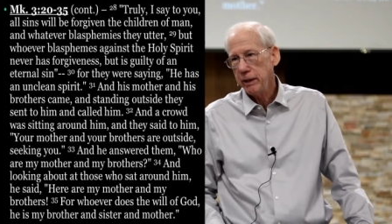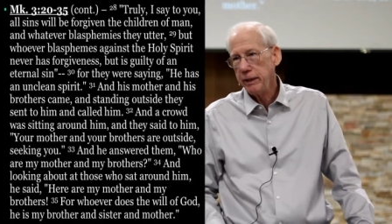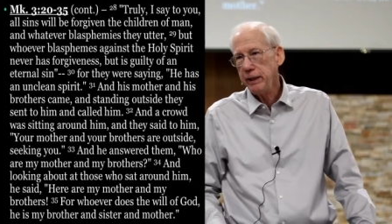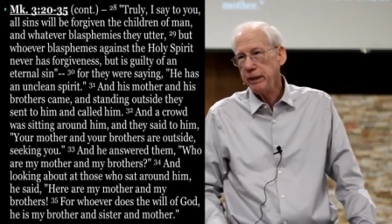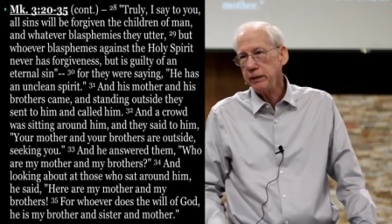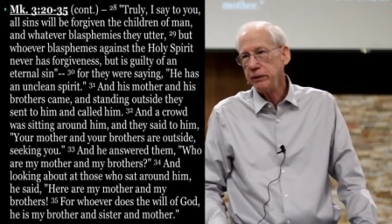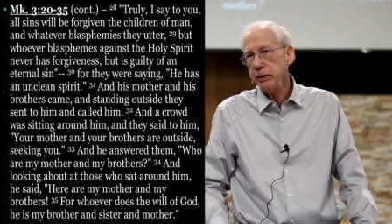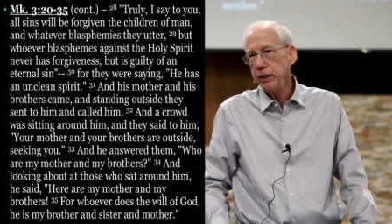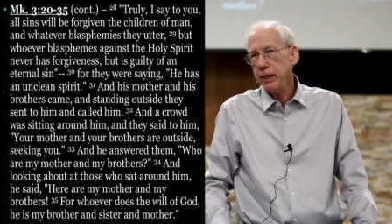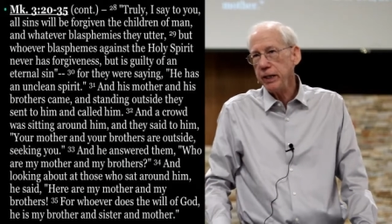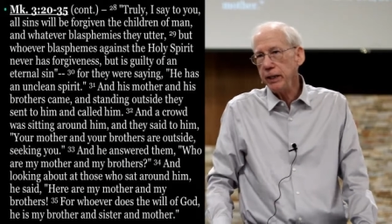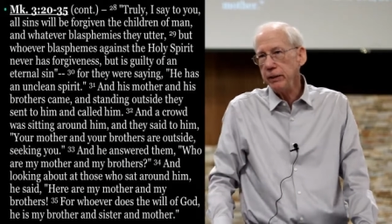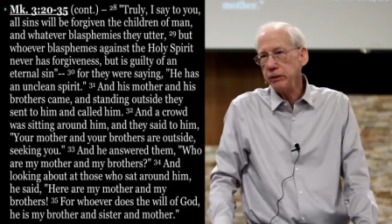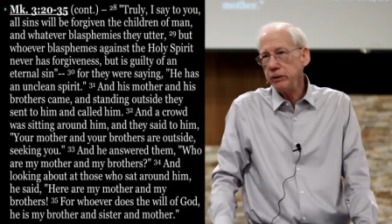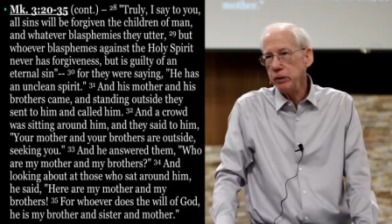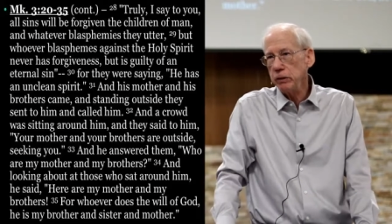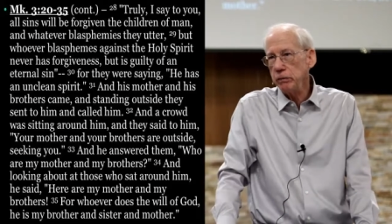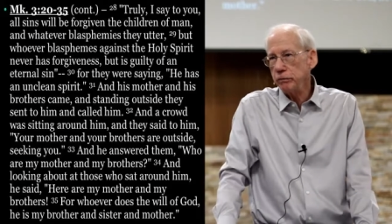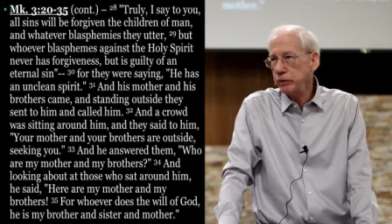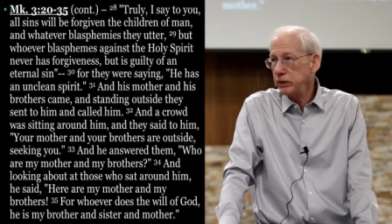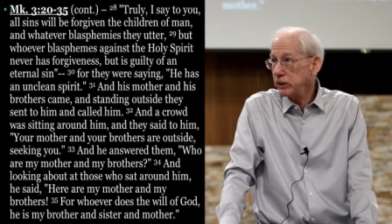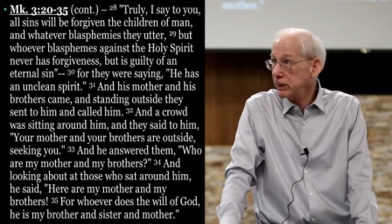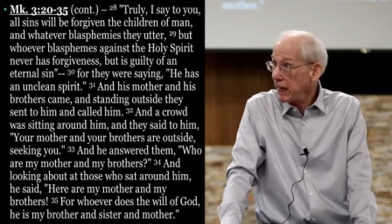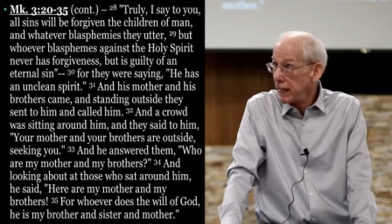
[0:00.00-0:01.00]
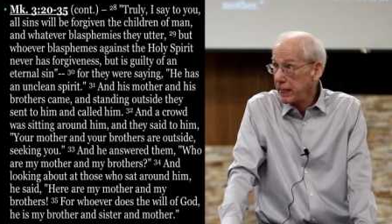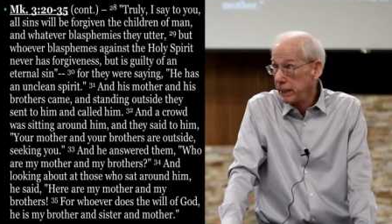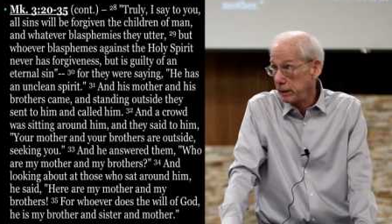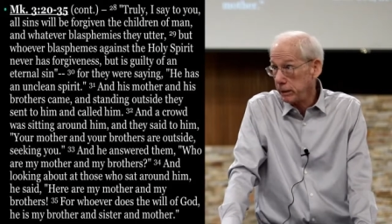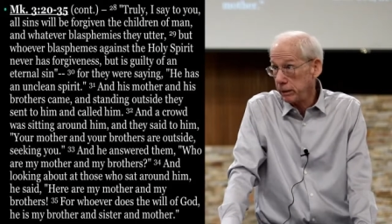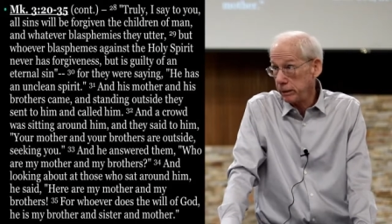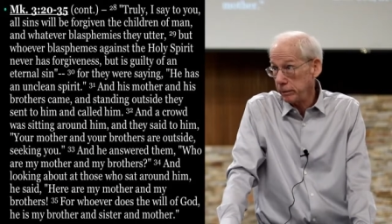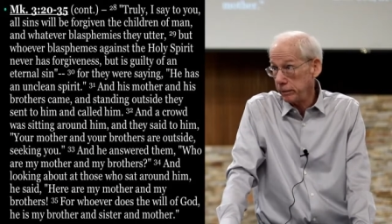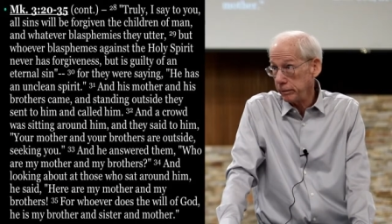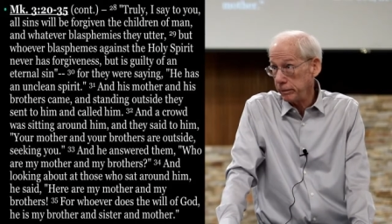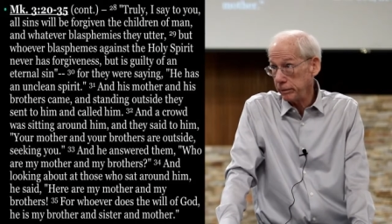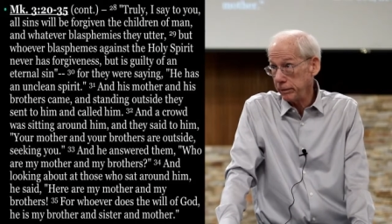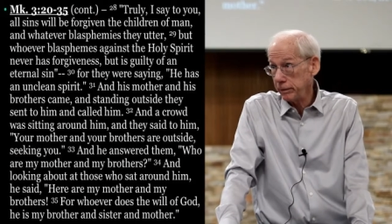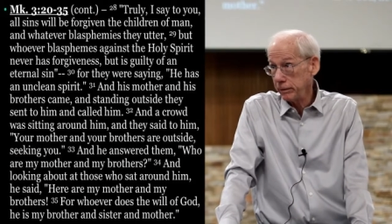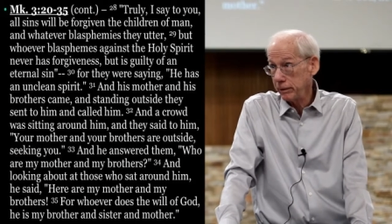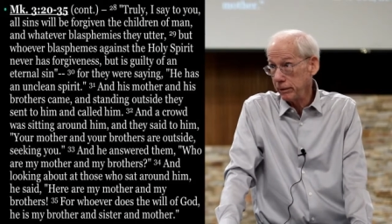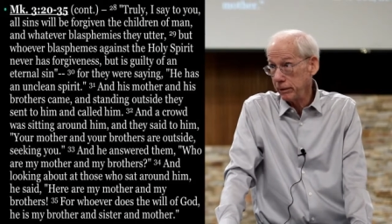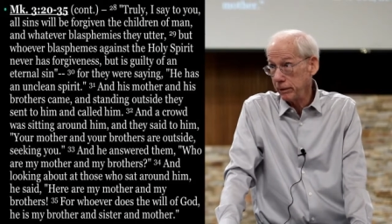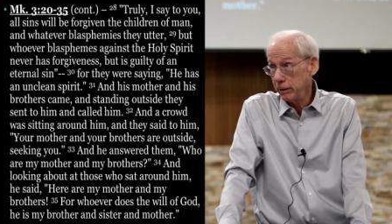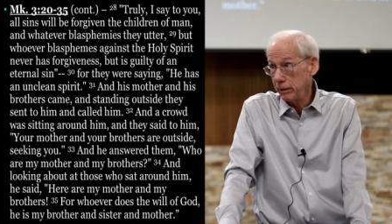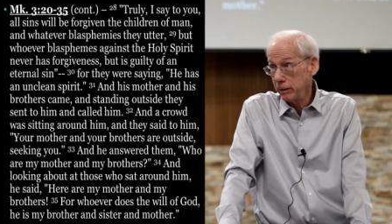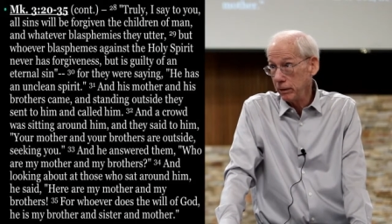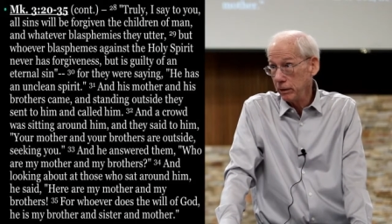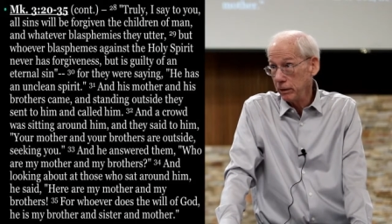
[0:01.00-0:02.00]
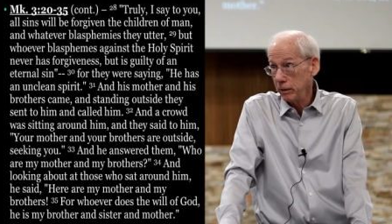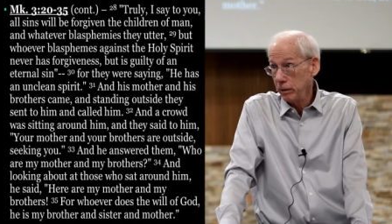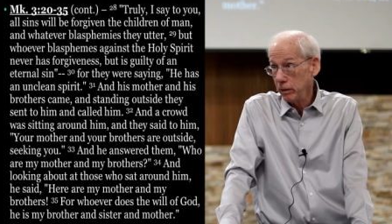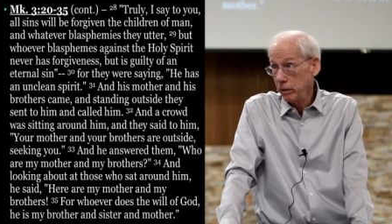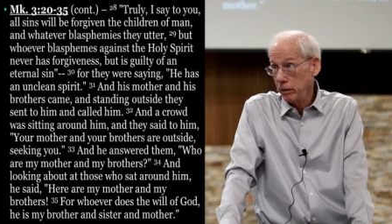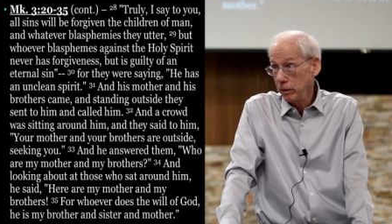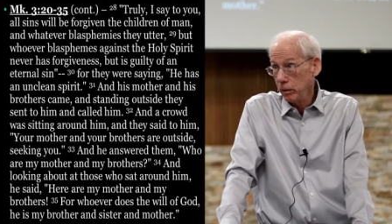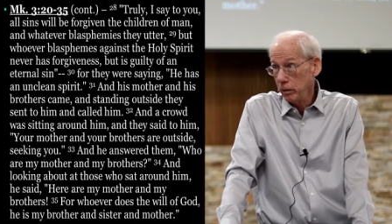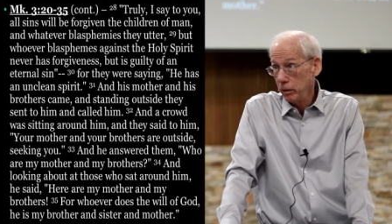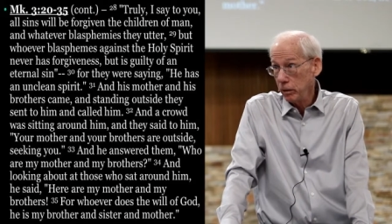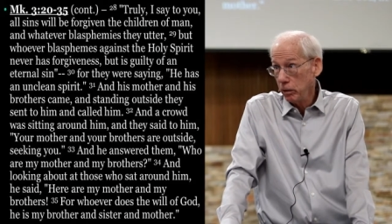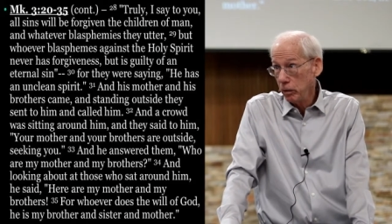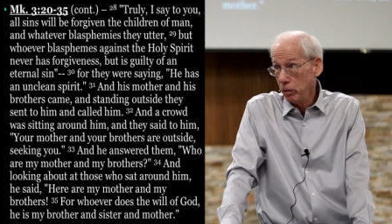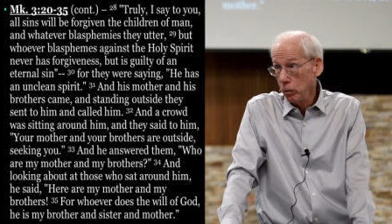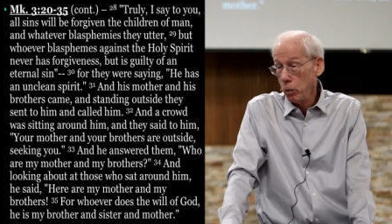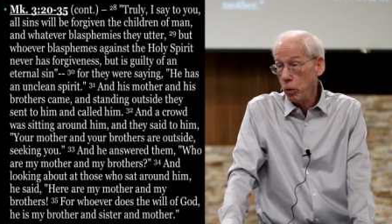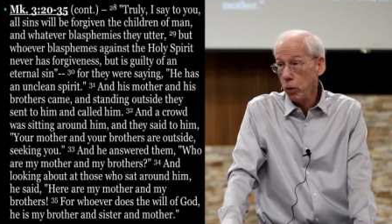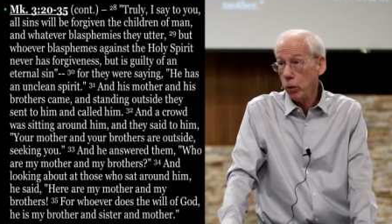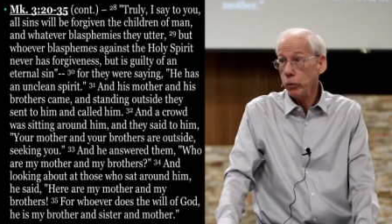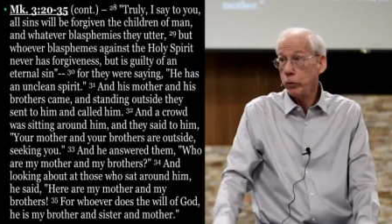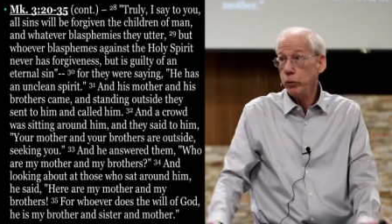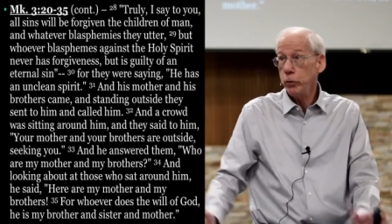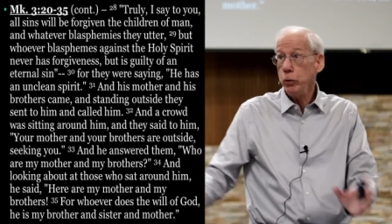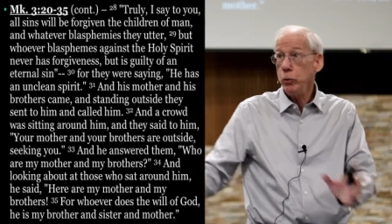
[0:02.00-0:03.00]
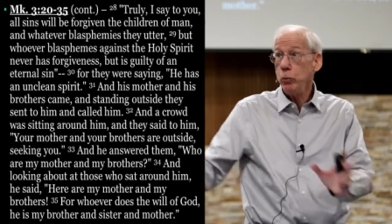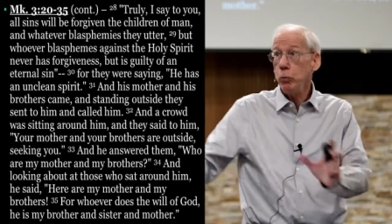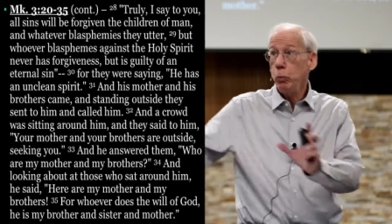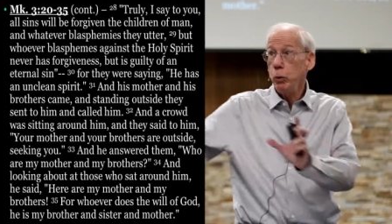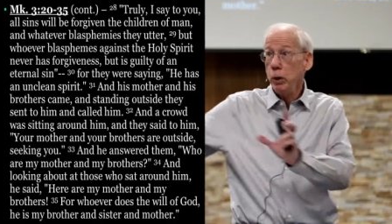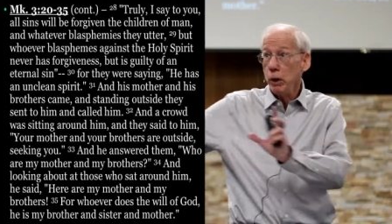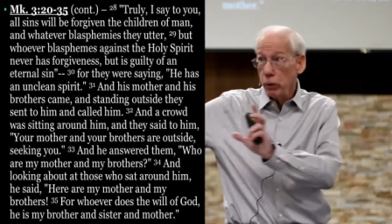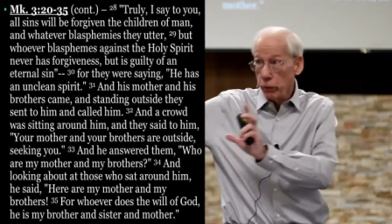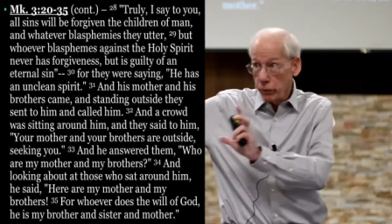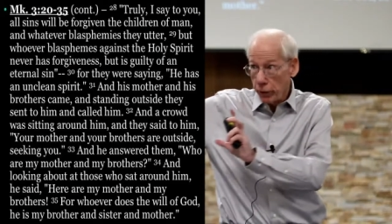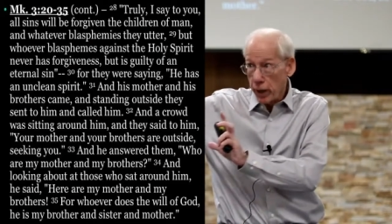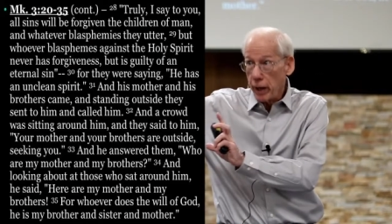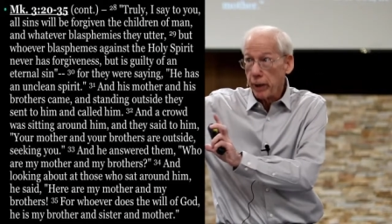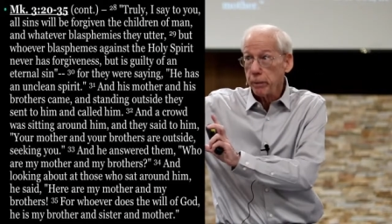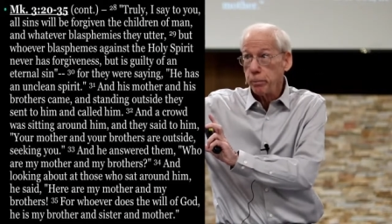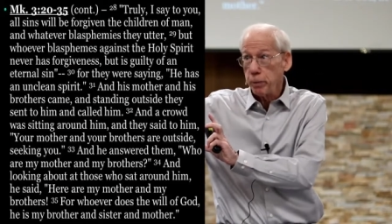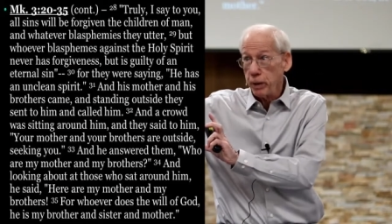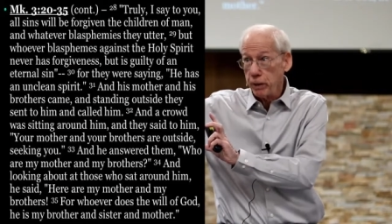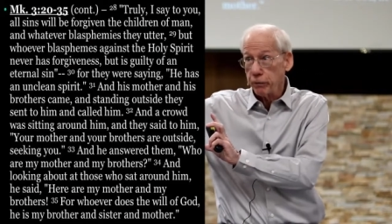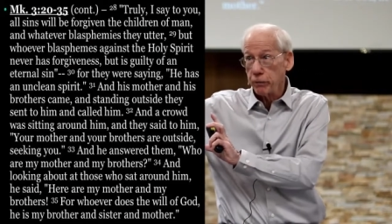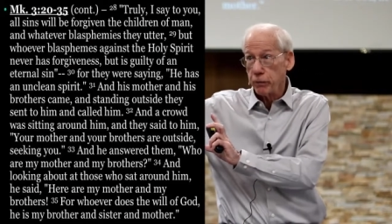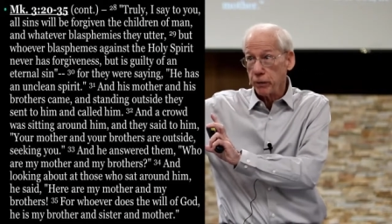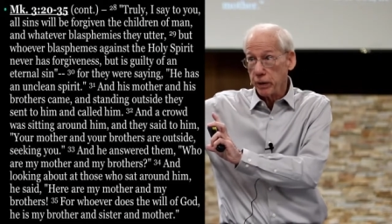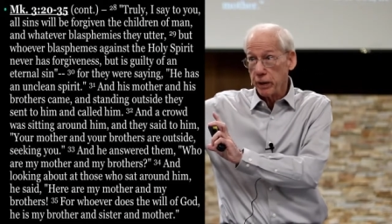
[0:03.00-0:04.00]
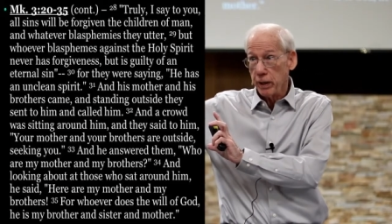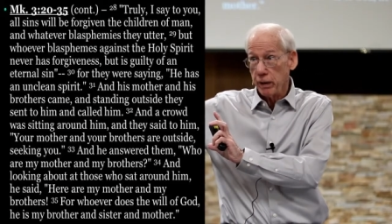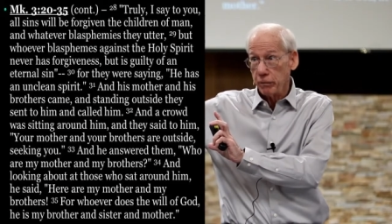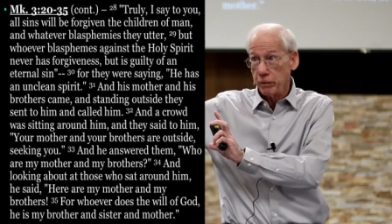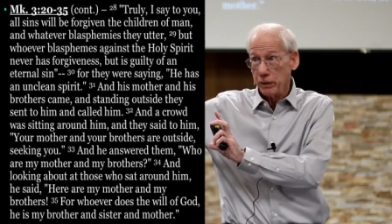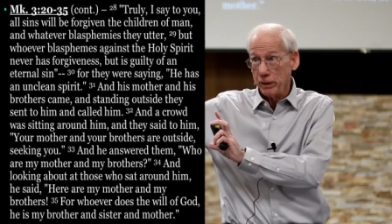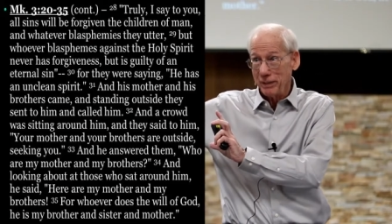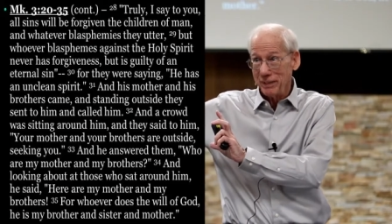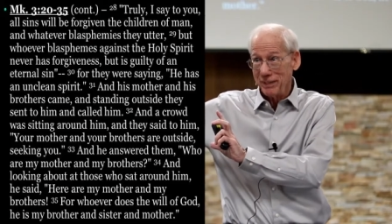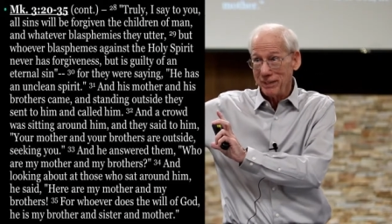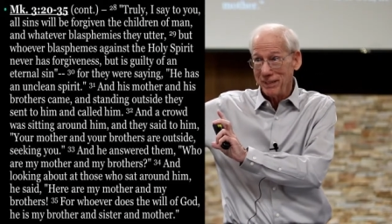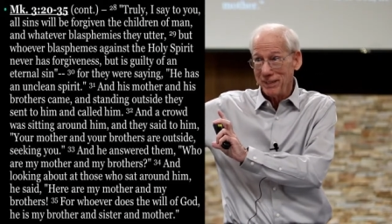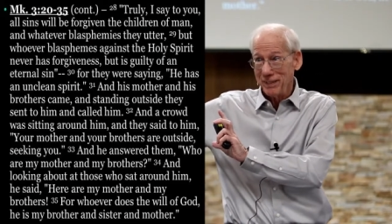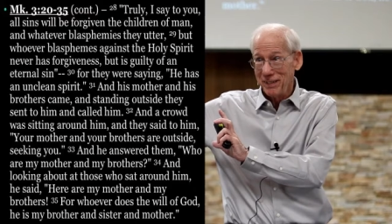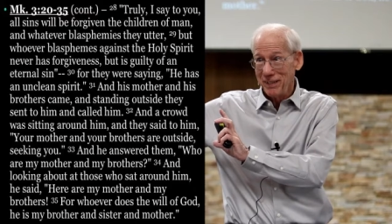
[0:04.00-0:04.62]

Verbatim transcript: that he's an agent of Satan, well, you will not be forgiven